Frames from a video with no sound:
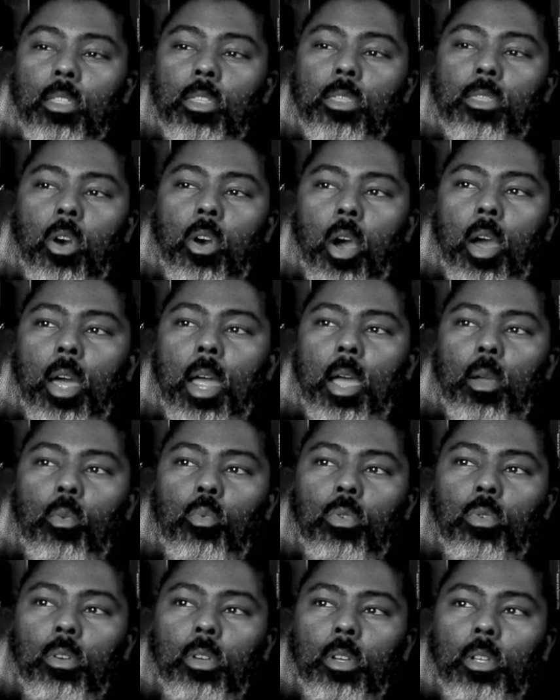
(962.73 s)
thought I
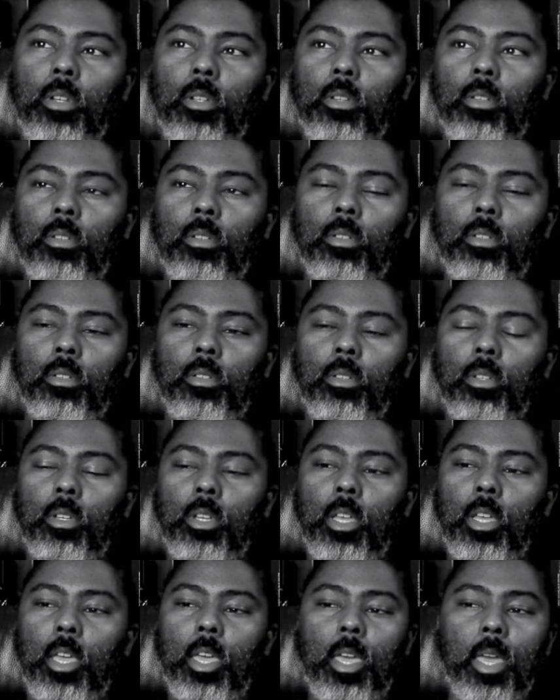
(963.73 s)
would.
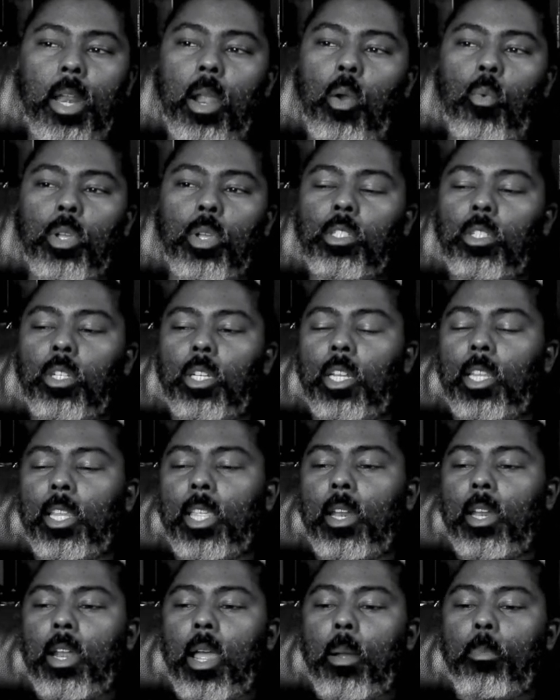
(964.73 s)
And I wasn't going to let
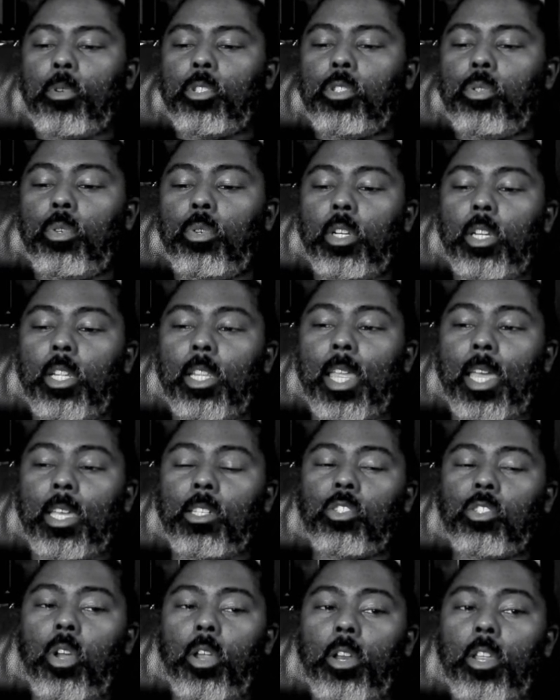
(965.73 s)
an opportunity like
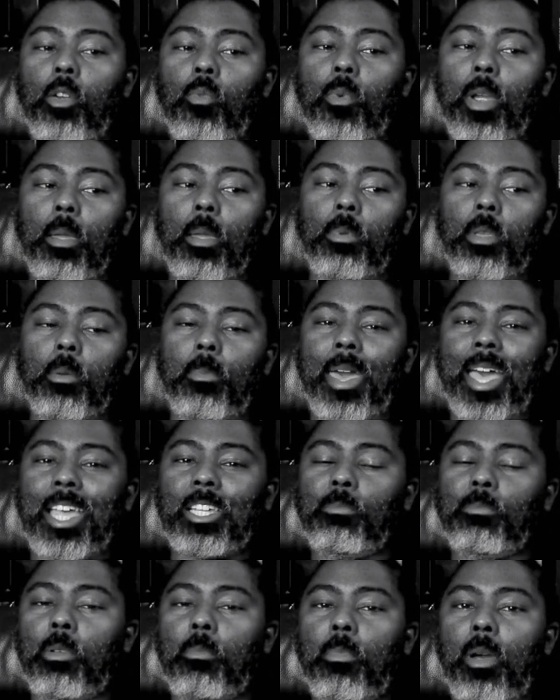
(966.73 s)
Saudi Arabia pass
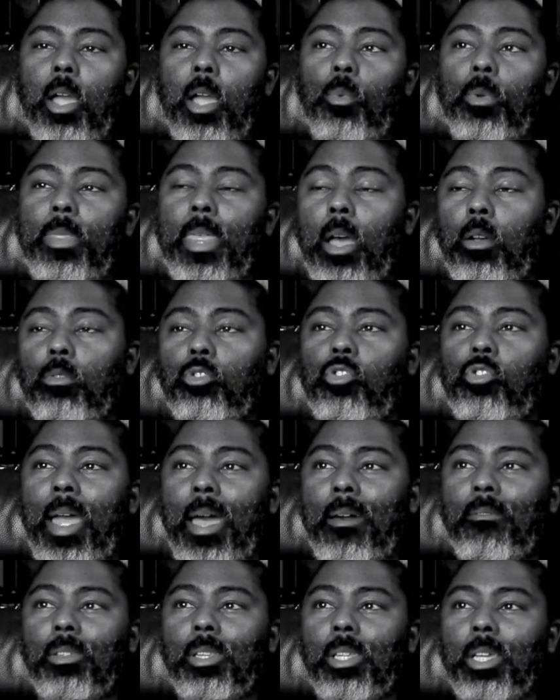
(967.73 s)
me by without
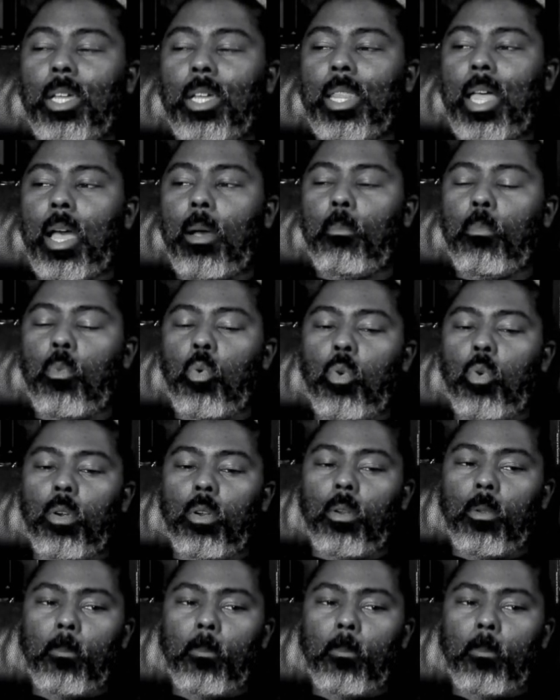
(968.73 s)
traveling a lot more.